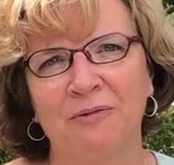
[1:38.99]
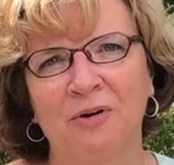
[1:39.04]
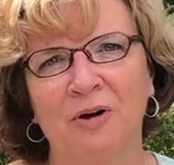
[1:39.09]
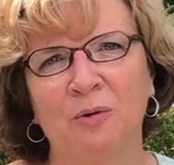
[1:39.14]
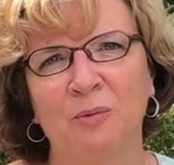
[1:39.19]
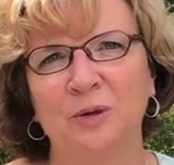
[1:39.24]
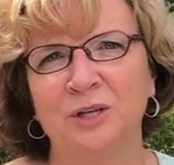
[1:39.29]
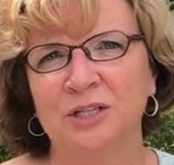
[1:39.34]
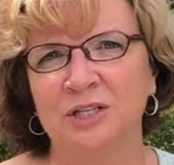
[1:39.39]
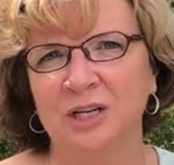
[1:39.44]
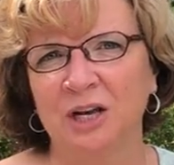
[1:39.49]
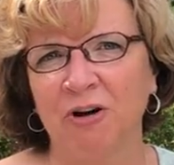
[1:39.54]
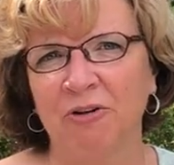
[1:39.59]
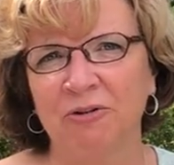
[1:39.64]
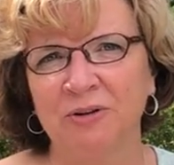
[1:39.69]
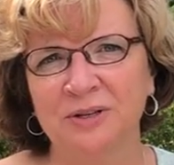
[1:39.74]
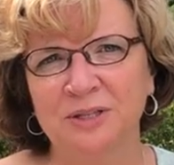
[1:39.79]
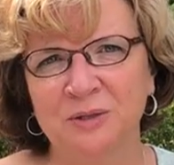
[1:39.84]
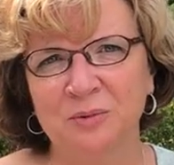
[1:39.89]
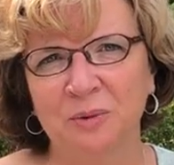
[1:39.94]
Are we
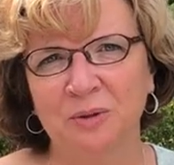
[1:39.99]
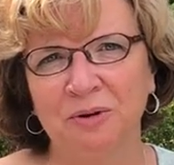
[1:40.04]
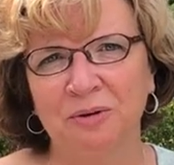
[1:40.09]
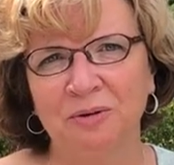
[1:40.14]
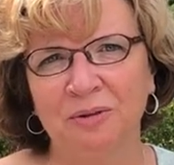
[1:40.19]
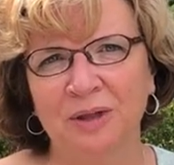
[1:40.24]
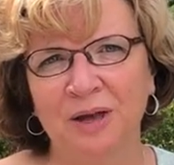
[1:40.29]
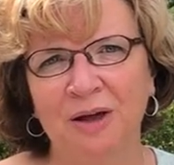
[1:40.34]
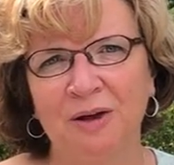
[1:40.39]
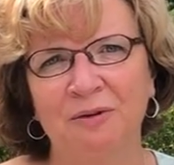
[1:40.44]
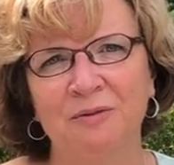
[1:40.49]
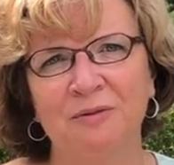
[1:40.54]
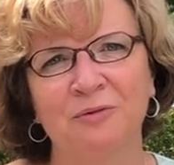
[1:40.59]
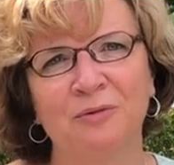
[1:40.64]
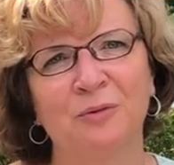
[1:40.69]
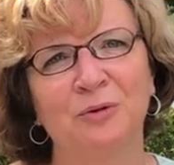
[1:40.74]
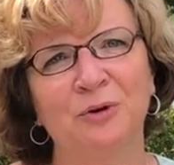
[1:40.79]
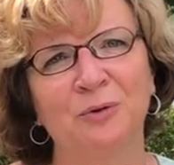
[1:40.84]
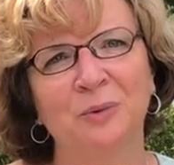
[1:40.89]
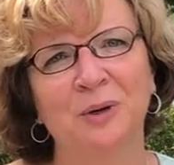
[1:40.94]
generous with our love
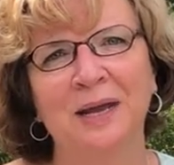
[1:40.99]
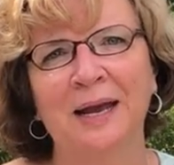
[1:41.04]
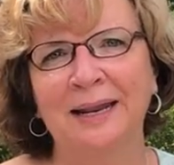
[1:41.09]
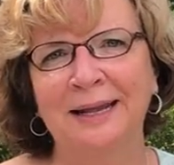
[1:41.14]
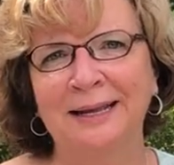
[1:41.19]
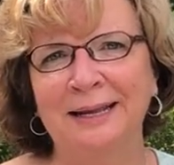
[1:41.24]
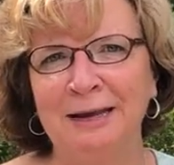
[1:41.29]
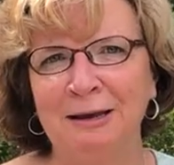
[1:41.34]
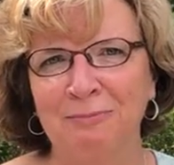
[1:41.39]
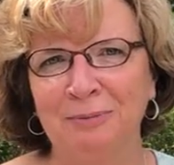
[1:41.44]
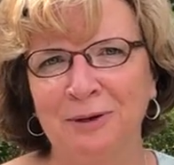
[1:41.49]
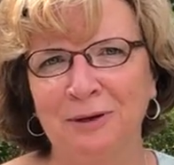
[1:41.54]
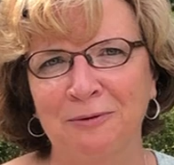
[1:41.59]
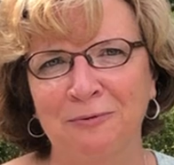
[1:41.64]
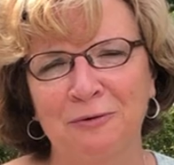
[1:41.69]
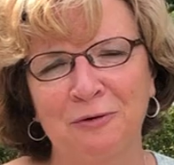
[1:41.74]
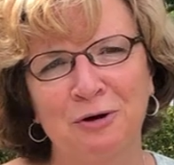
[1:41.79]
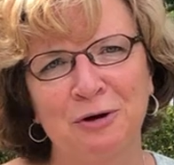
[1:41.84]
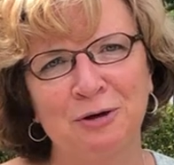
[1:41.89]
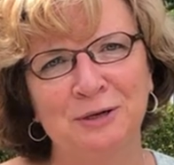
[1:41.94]
or do we kind of keep it
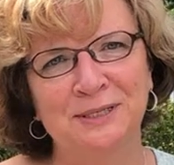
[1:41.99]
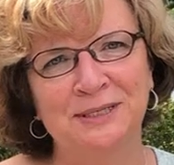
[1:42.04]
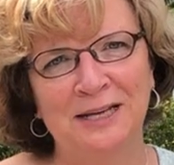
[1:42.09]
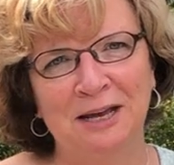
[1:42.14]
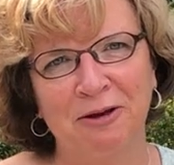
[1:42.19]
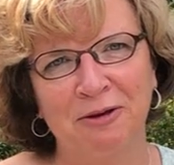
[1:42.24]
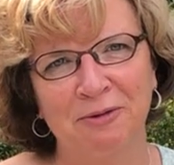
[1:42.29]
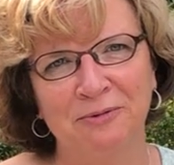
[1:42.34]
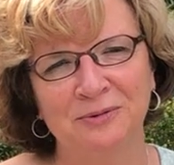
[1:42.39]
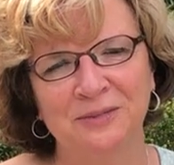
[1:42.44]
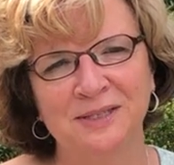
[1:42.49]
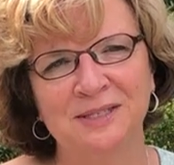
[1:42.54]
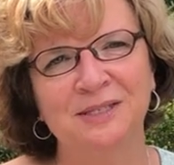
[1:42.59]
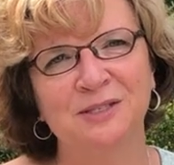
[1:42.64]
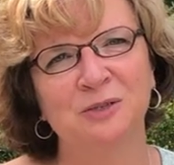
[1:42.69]
for ourselves?